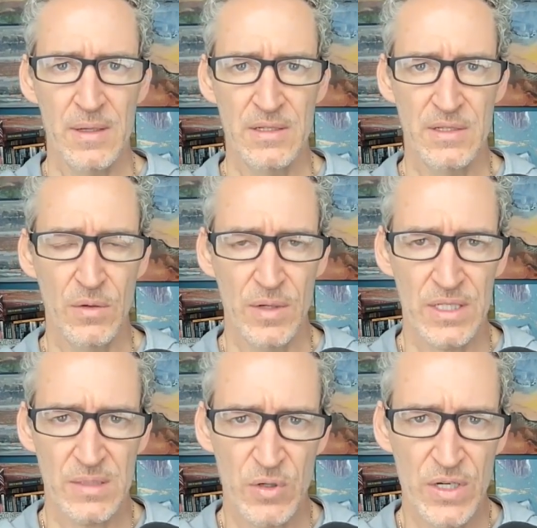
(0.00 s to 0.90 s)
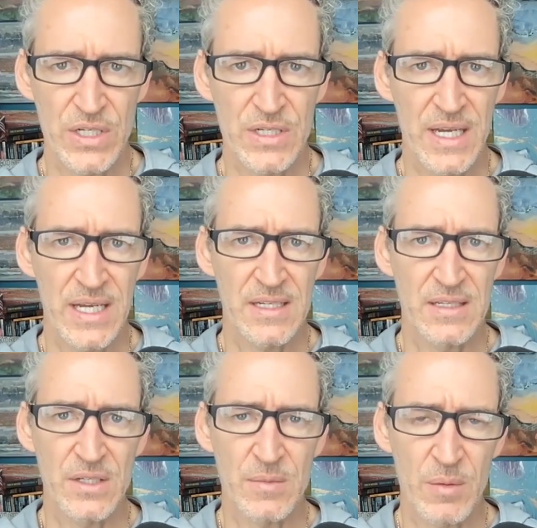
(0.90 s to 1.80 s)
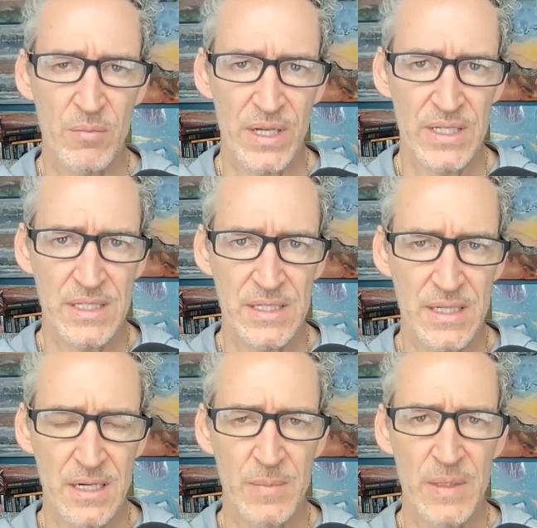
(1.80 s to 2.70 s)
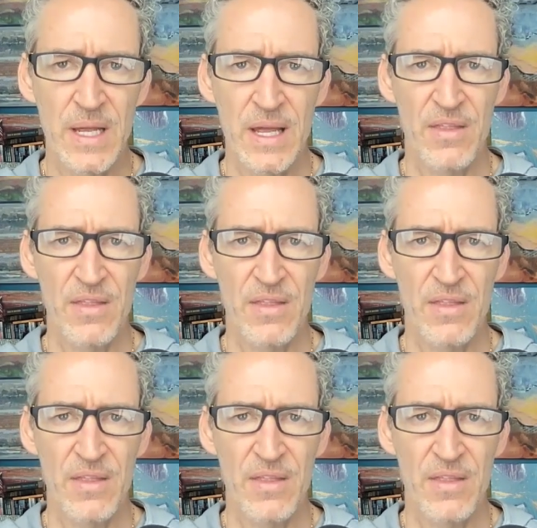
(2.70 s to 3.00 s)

because you know expiration dates and there's some complexities there but